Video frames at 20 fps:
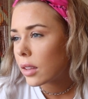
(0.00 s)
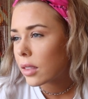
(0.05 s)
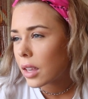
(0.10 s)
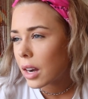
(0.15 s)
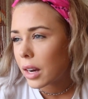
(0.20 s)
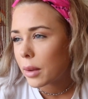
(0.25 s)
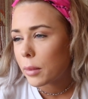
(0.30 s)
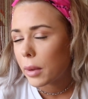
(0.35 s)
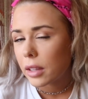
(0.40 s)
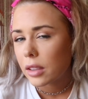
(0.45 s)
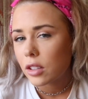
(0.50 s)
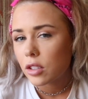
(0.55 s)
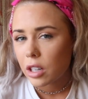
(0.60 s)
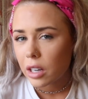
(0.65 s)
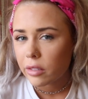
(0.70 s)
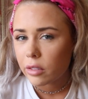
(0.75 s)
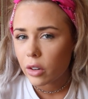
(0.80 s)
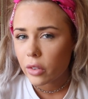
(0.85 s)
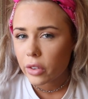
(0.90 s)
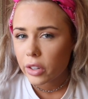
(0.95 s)
and then I made the
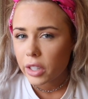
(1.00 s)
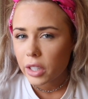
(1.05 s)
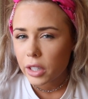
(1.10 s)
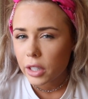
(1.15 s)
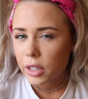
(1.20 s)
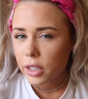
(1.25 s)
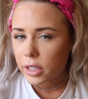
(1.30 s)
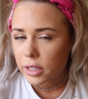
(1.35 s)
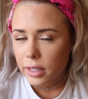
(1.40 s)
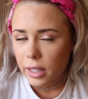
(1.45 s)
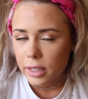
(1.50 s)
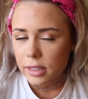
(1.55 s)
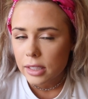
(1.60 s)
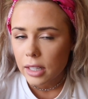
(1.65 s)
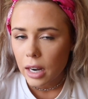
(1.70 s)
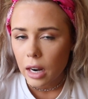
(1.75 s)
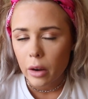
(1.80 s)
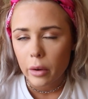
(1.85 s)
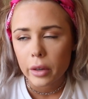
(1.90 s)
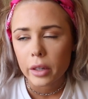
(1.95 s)
drive over here and it takes an
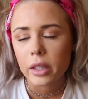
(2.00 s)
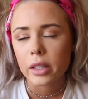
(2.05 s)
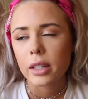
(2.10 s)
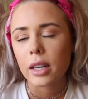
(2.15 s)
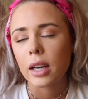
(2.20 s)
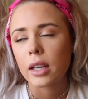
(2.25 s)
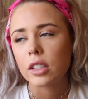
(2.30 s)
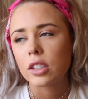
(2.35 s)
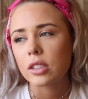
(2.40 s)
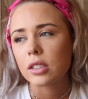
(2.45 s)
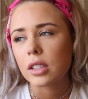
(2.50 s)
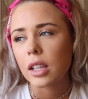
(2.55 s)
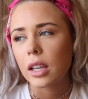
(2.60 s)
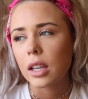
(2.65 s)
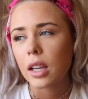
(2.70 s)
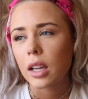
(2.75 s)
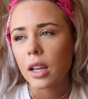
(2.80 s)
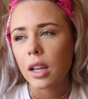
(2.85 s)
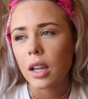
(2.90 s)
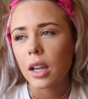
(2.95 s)
hour, and I just
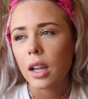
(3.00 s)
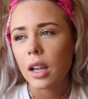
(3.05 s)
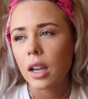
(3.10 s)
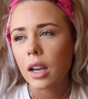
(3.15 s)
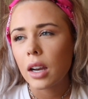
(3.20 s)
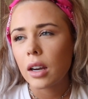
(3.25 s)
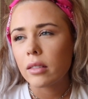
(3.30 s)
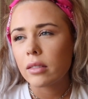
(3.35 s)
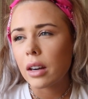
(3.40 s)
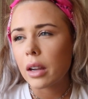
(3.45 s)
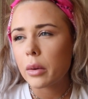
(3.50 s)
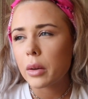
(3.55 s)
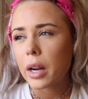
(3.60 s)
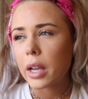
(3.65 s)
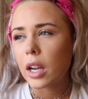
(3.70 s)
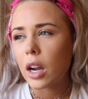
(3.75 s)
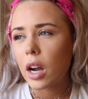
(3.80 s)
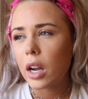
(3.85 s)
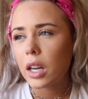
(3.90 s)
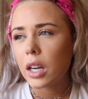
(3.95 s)
like, right when I
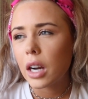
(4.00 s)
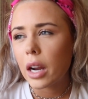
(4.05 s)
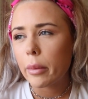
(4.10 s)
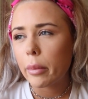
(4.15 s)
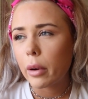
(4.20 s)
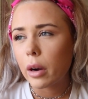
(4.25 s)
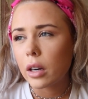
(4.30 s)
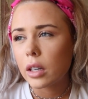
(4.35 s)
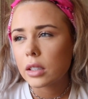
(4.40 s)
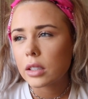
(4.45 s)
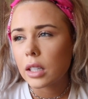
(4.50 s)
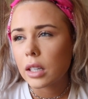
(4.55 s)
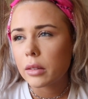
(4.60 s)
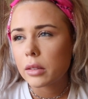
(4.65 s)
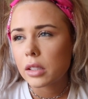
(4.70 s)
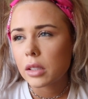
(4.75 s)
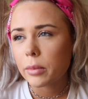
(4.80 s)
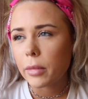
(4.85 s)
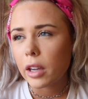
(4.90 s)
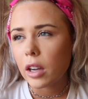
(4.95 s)
got here I parked and I
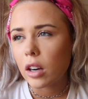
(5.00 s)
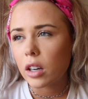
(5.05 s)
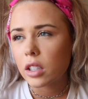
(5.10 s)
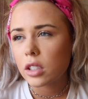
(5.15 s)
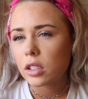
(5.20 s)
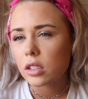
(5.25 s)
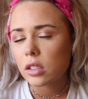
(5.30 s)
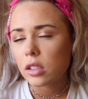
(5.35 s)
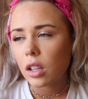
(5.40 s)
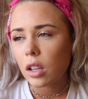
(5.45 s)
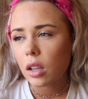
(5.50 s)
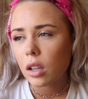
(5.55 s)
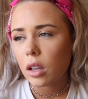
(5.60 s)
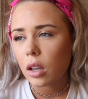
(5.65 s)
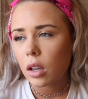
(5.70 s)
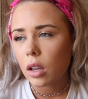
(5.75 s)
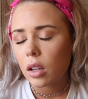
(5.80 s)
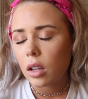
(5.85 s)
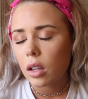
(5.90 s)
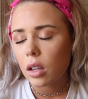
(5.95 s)
was in my car just like,
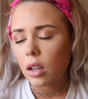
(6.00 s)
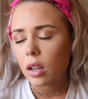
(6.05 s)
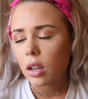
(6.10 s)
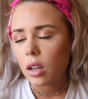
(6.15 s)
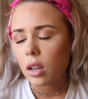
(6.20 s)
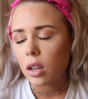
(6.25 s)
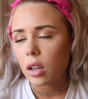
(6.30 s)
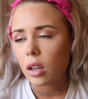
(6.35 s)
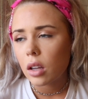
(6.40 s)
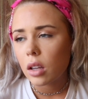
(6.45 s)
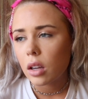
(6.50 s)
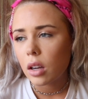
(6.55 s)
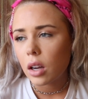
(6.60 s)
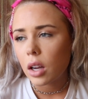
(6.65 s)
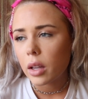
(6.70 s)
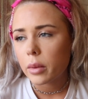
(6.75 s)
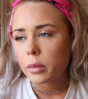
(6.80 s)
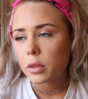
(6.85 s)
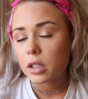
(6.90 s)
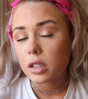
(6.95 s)

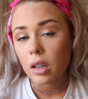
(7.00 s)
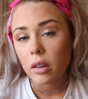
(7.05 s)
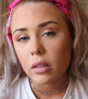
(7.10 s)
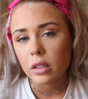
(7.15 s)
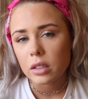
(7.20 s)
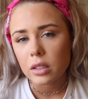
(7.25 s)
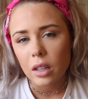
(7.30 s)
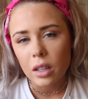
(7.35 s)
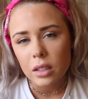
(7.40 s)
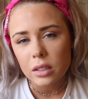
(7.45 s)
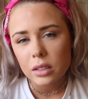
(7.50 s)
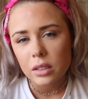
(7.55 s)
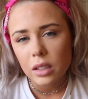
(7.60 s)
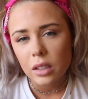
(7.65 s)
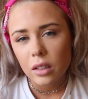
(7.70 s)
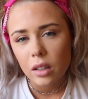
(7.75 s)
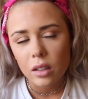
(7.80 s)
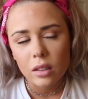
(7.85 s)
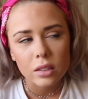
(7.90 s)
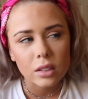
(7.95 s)
I'm so
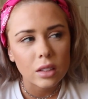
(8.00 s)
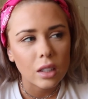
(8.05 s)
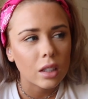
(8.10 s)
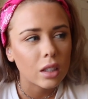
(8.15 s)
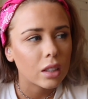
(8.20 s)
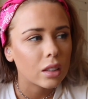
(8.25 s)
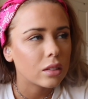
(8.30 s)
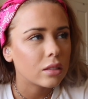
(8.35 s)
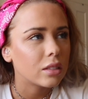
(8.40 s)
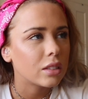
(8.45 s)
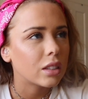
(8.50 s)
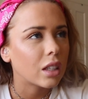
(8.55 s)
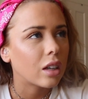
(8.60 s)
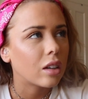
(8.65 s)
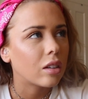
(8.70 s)
exhausted all of a sudden. So